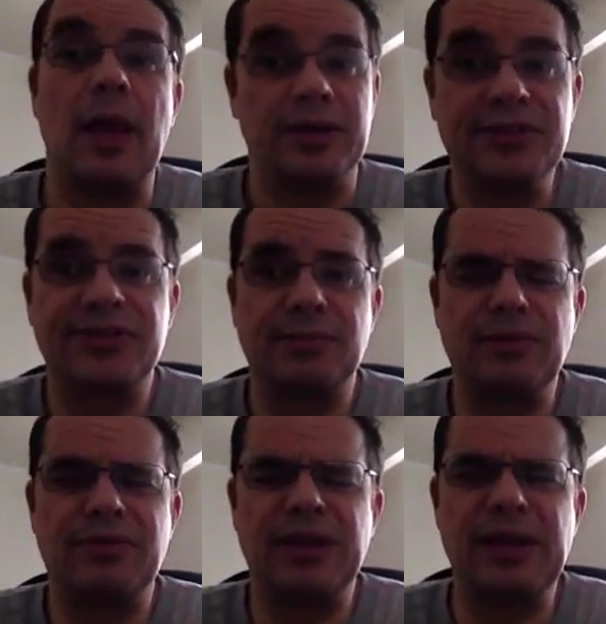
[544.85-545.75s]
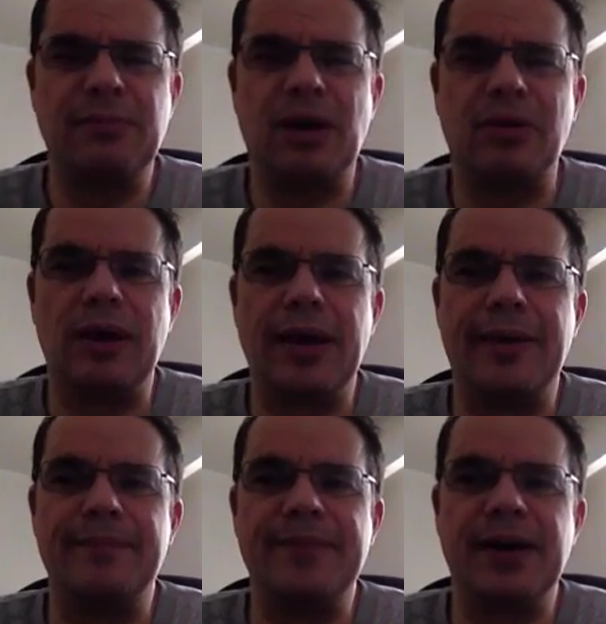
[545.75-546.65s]
Just something to think about.
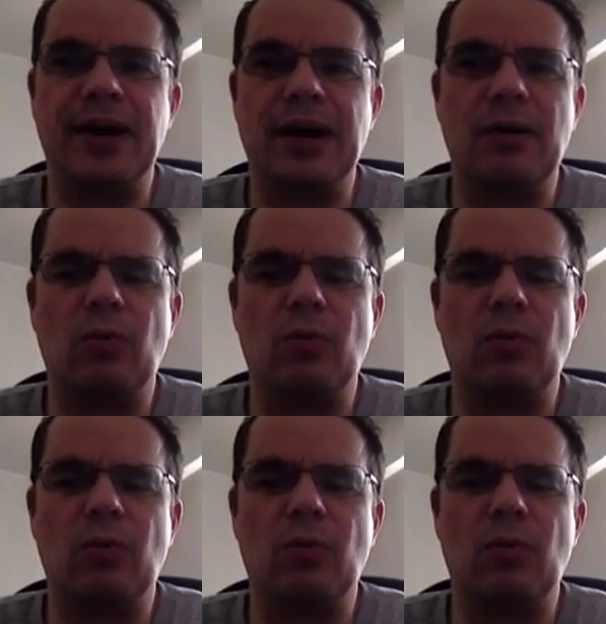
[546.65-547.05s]
And uh,